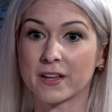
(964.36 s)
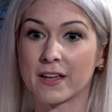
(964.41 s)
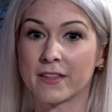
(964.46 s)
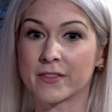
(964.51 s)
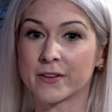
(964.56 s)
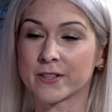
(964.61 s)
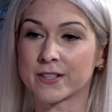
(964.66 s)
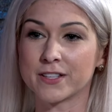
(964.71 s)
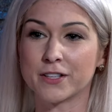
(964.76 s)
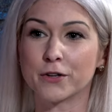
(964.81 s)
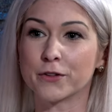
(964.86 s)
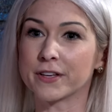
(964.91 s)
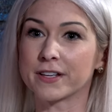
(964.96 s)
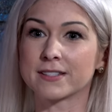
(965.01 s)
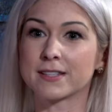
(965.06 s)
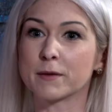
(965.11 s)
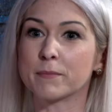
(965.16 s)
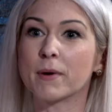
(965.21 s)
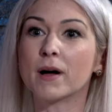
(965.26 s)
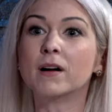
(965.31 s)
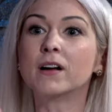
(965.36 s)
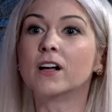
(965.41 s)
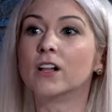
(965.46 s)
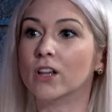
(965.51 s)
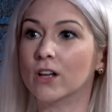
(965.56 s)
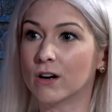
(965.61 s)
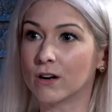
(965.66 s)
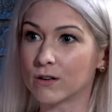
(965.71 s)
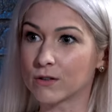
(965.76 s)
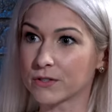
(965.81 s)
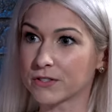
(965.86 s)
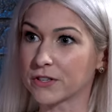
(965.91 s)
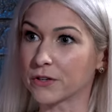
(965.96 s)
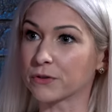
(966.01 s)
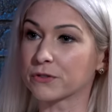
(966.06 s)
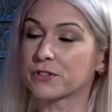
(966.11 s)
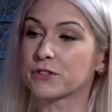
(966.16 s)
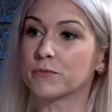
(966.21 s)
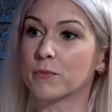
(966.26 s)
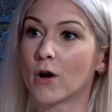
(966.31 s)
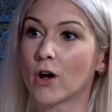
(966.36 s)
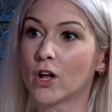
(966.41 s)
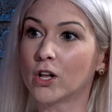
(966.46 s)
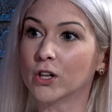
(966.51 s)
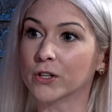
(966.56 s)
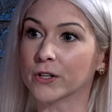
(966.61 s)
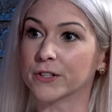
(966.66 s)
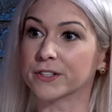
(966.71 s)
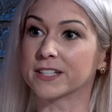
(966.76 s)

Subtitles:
And they're, you know, they say bungalows, you know, smaller